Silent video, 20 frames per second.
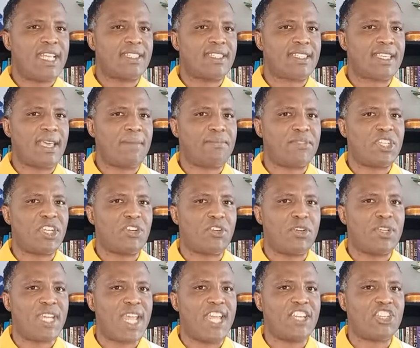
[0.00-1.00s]
a
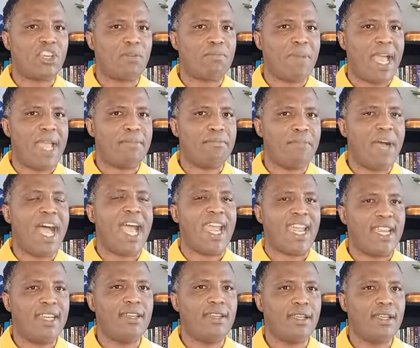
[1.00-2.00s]
skeptical nature by
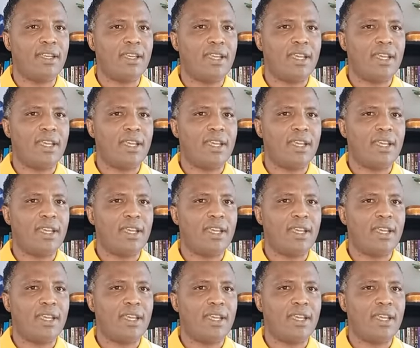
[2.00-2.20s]
mind,